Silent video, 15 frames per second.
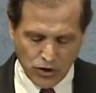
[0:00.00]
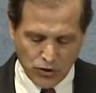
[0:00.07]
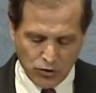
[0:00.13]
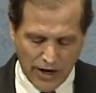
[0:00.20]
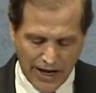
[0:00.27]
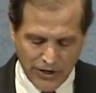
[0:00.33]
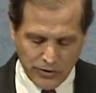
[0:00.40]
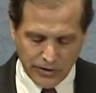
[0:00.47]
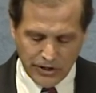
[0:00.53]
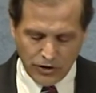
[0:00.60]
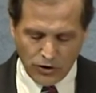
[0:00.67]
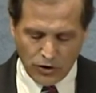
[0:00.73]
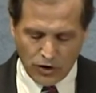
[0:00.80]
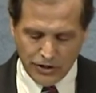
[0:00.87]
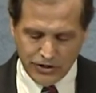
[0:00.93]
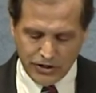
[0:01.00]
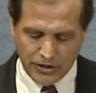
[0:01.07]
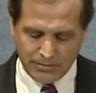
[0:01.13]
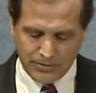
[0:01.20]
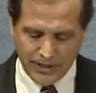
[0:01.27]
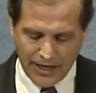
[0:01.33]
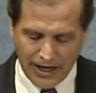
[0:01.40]
Gradually, costs
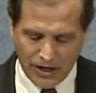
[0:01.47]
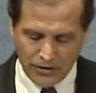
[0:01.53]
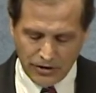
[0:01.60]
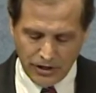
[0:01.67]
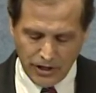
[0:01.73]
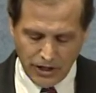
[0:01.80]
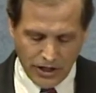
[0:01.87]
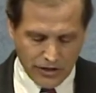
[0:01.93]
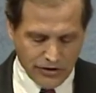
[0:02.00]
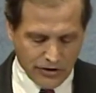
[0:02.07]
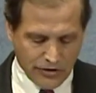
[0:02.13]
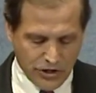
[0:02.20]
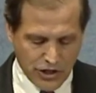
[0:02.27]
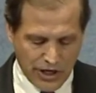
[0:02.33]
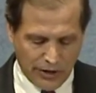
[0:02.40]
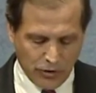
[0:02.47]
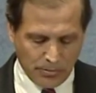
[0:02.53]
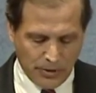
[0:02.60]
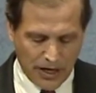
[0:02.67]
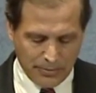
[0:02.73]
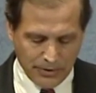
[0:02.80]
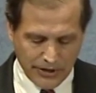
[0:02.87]
come down until the general
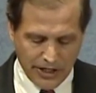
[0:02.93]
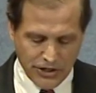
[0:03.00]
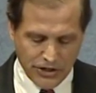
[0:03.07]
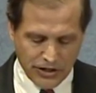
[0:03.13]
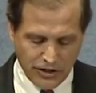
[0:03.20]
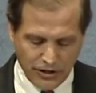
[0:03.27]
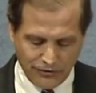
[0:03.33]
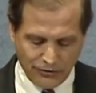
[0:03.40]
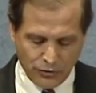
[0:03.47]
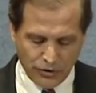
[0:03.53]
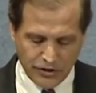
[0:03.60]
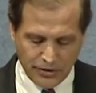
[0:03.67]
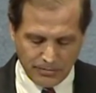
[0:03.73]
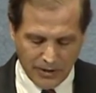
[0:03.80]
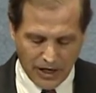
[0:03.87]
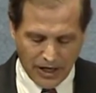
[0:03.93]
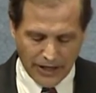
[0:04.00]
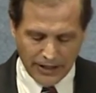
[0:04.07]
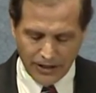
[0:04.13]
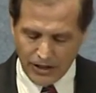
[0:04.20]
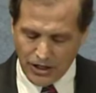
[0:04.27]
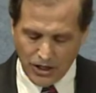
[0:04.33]
population can afford to
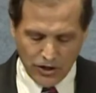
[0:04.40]
buy.